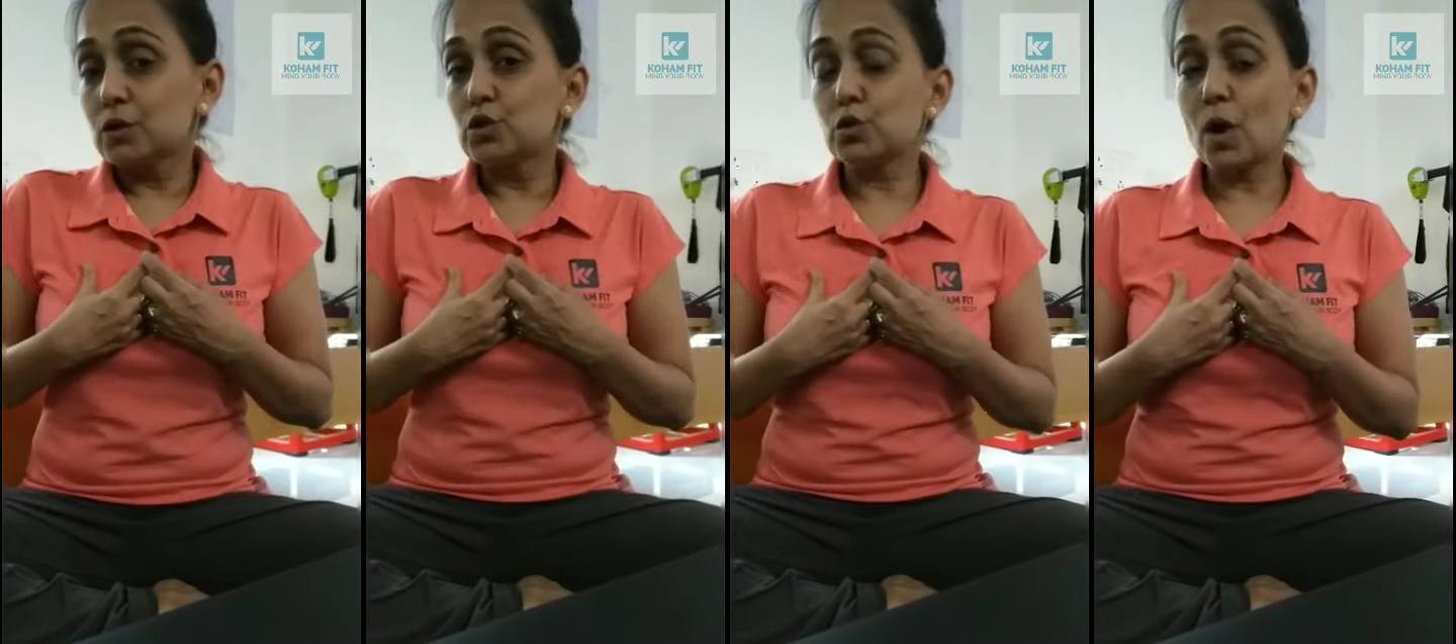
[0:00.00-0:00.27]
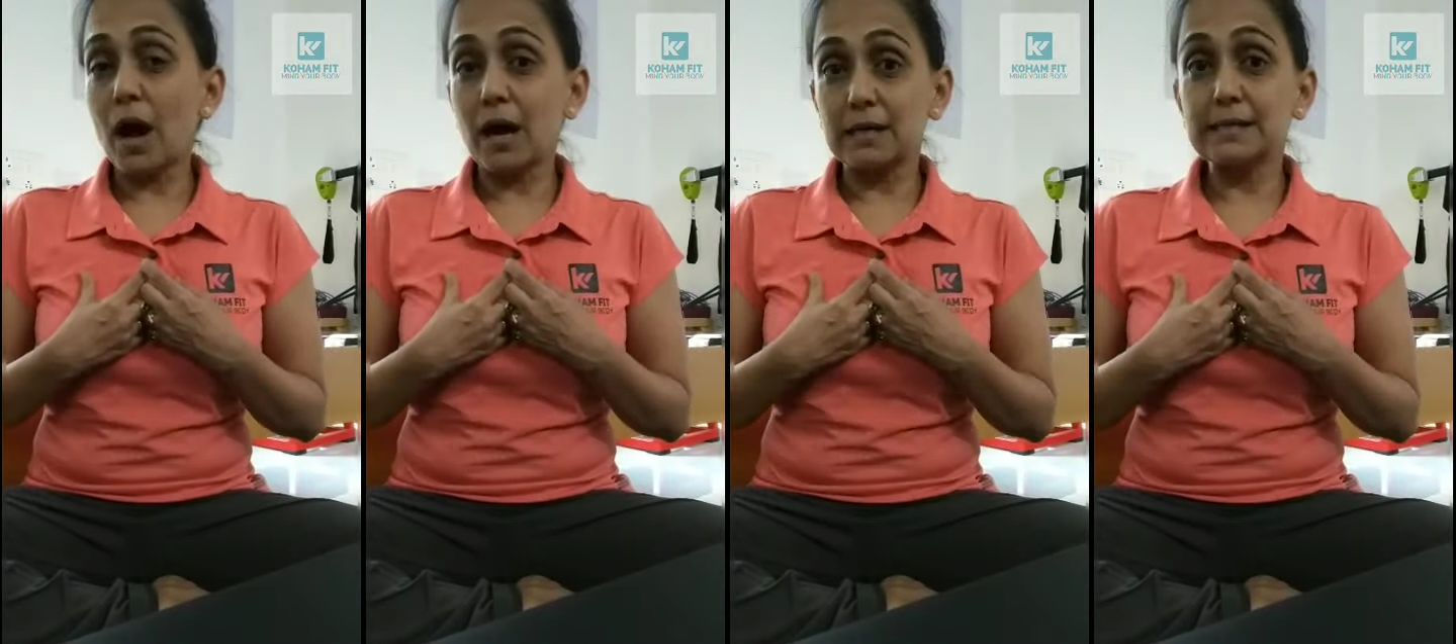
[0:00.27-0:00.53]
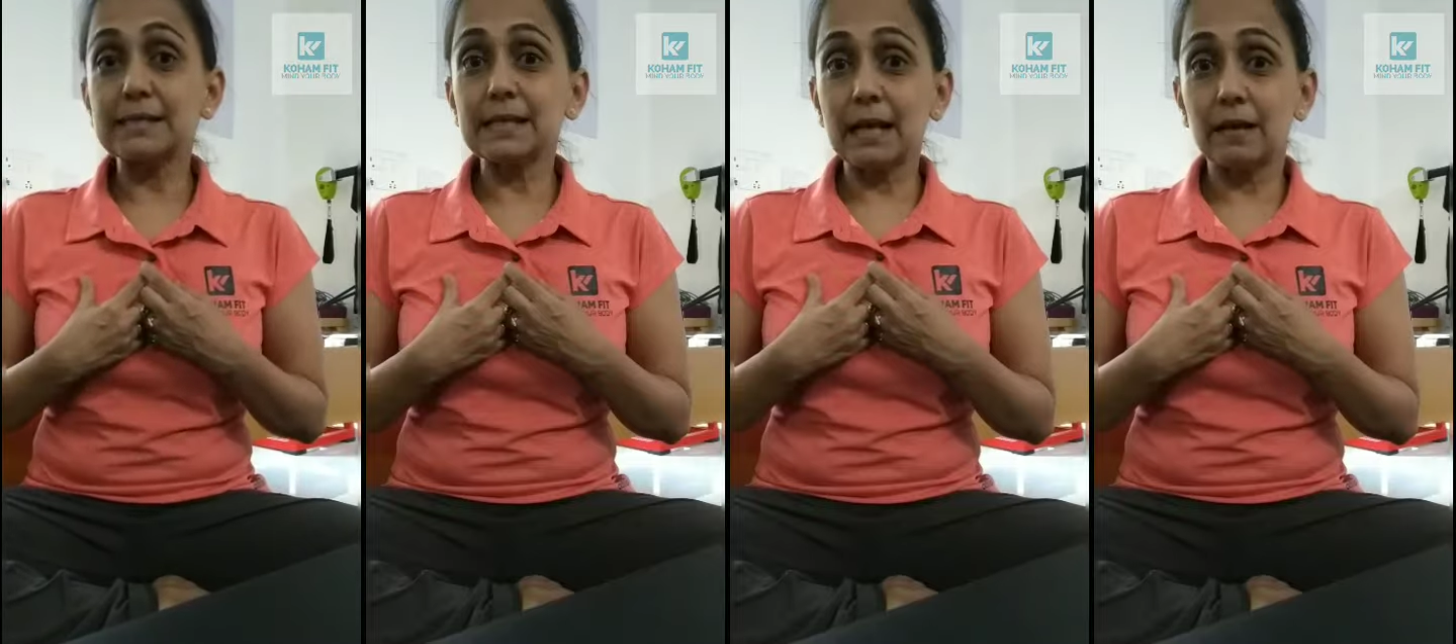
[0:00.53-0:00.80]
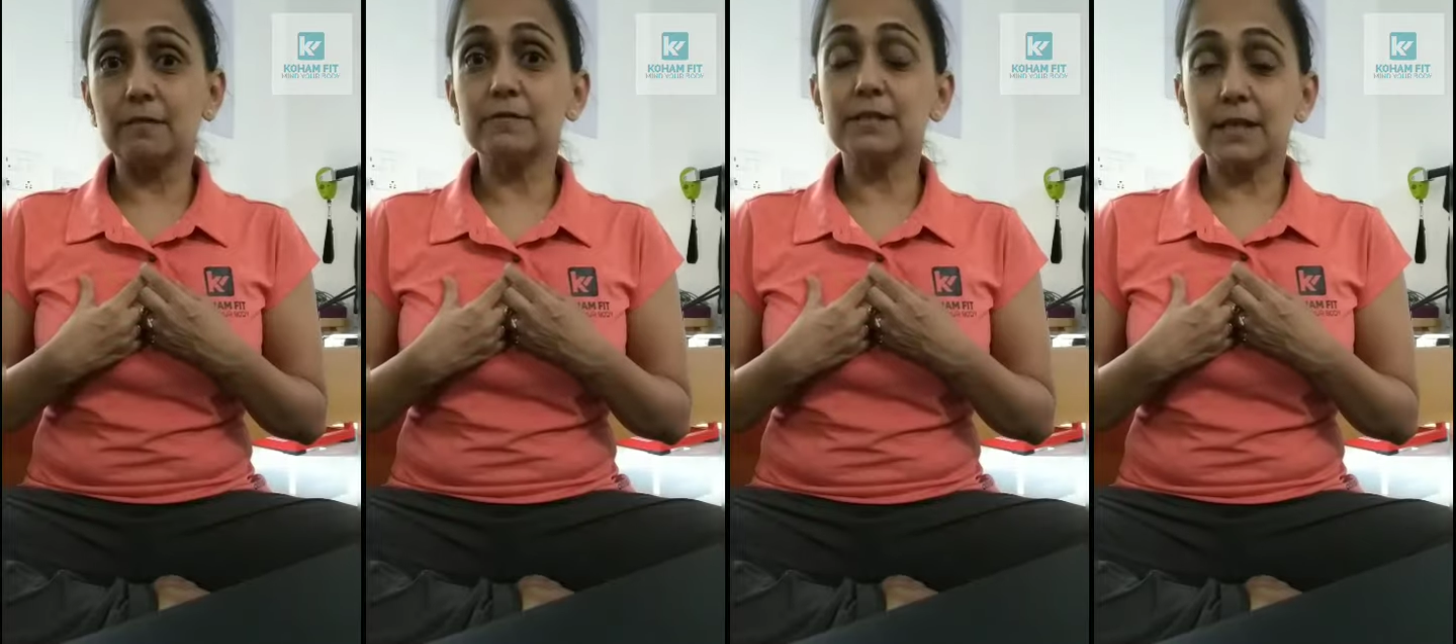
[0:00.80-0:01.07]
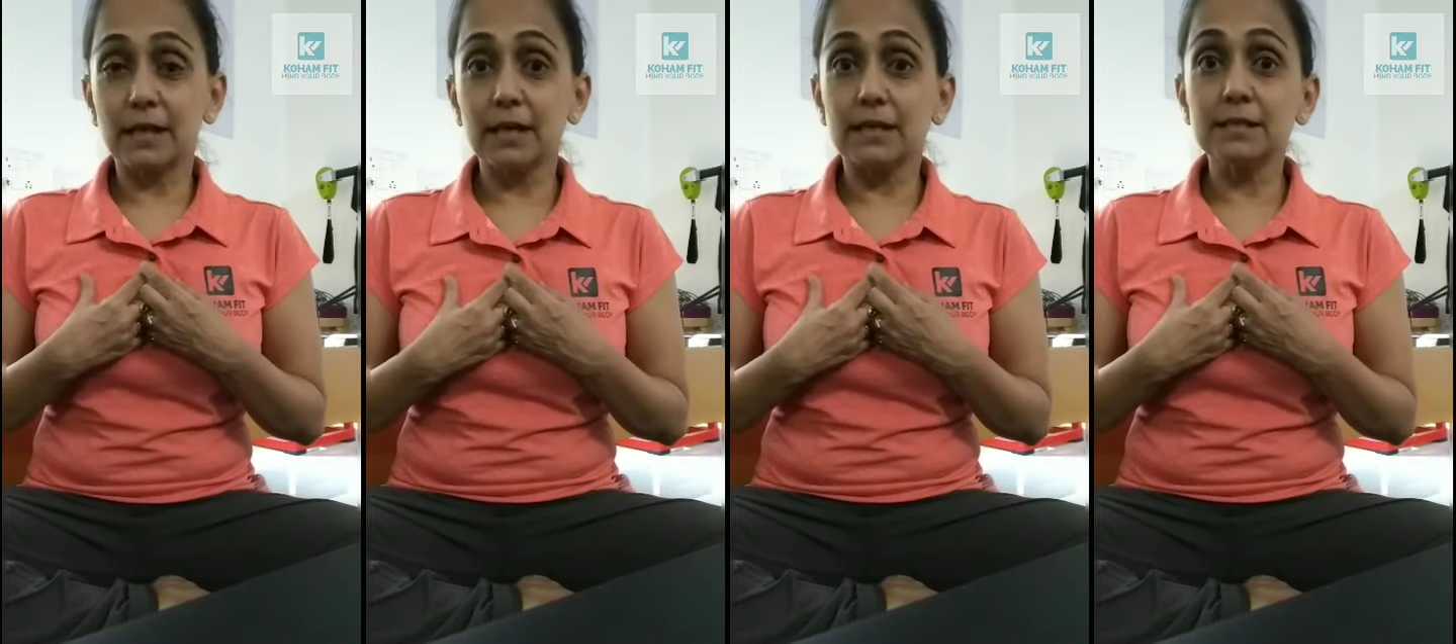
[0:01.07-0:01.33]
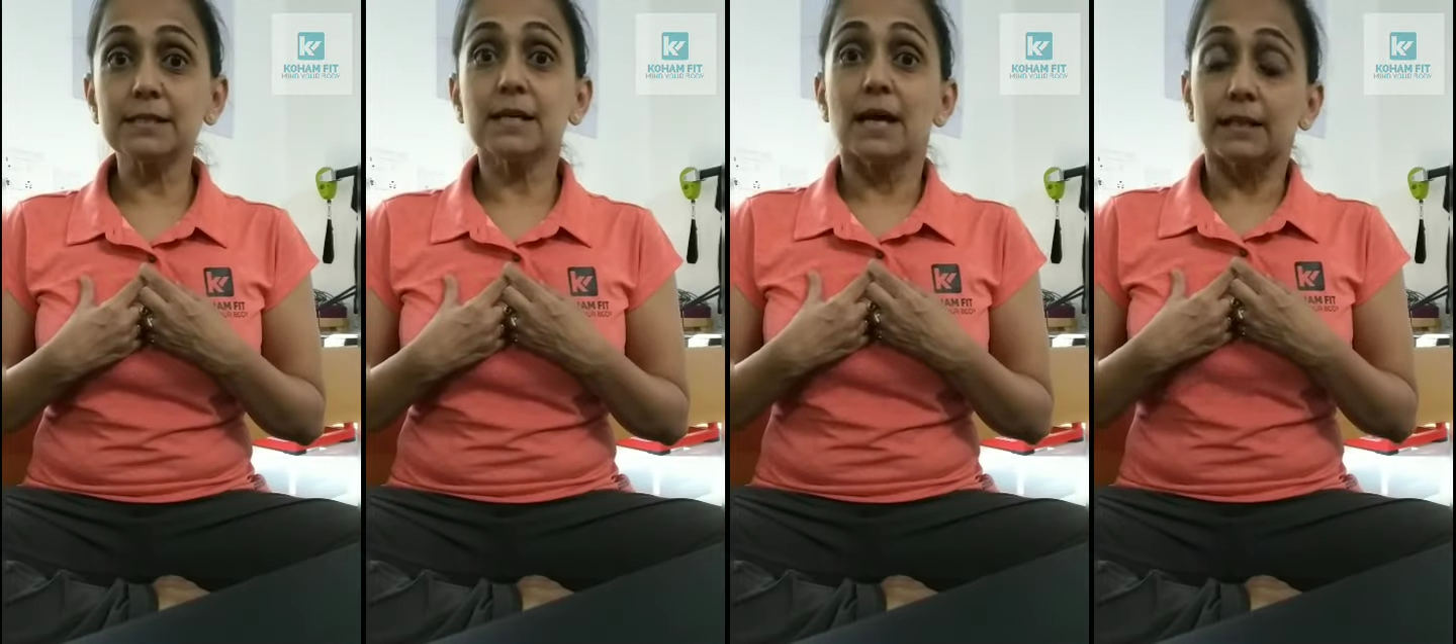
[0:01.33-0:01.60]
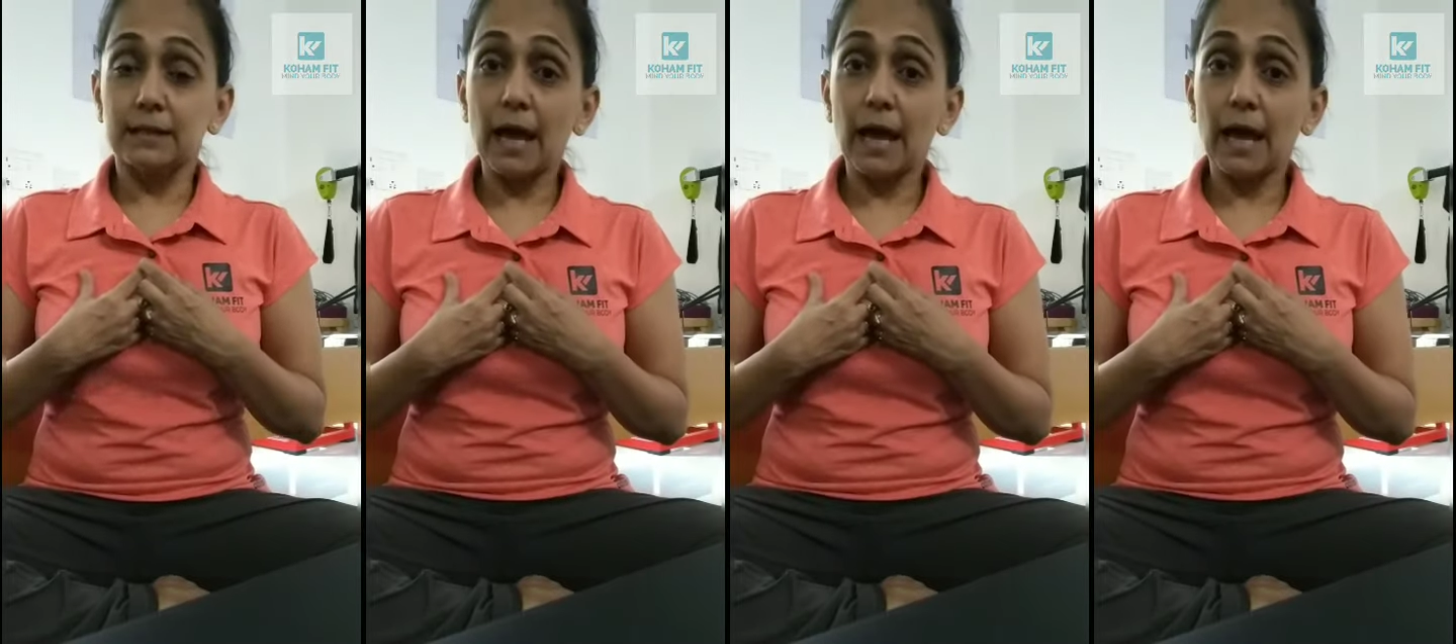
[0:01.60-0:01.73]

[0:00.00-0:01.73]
to ourselves is